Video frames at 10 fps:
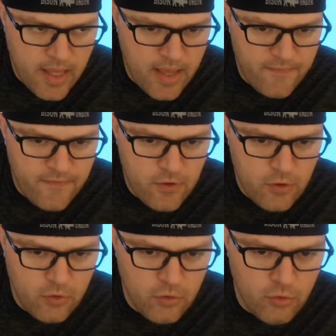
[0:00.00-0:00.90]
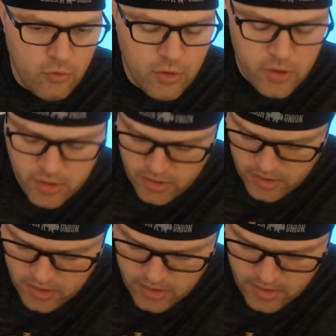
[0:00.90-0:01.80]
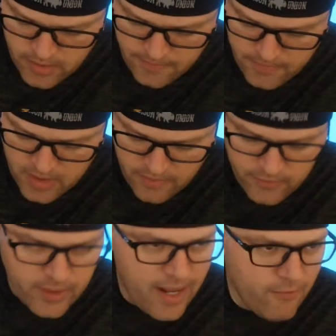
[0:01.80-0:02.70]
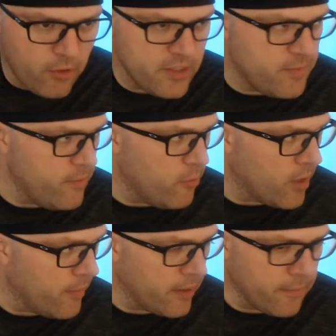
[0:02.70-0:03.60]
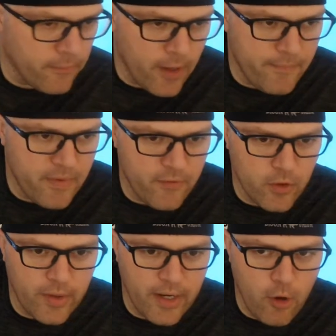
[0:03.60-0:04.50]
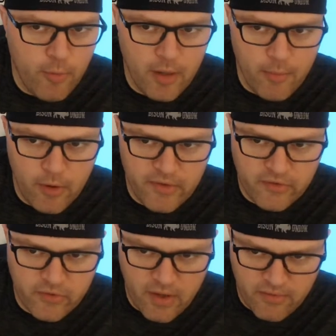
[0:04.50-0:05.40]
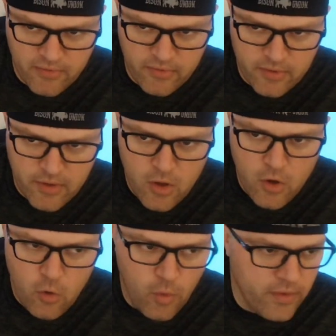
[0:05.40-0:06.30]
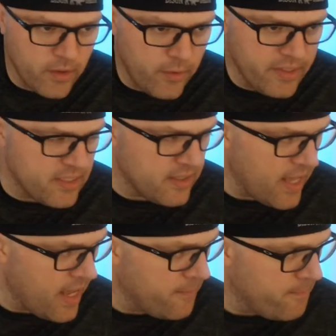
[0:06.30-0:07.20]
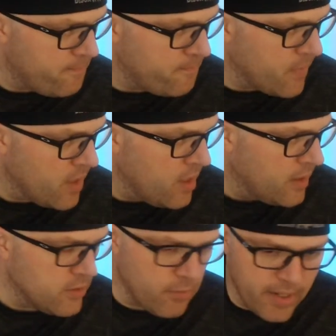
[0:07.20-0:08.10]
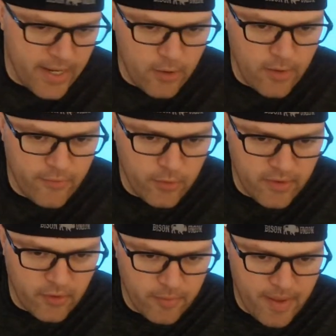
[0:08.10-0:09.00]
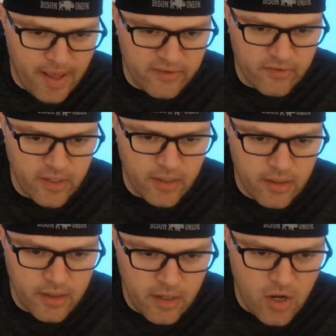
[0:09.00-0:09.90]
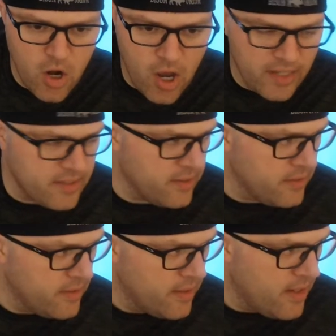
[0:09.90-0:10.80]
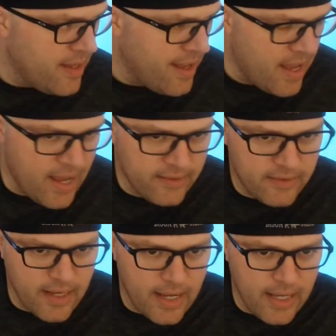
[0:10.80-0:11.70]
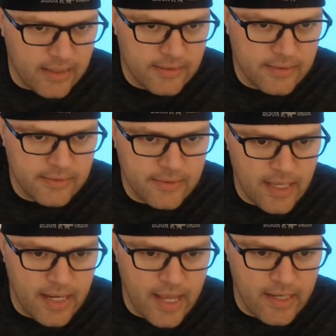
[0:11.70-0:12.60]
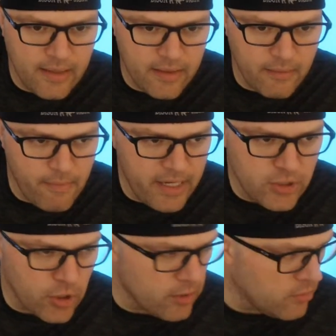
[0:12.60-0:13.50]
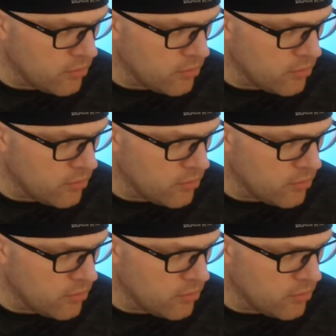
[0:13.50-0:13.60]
if you're going to have all these people coming, right? If you're going to open up all this stuff, where are they going to stay? Because right now you have hotel capacity not at anything major,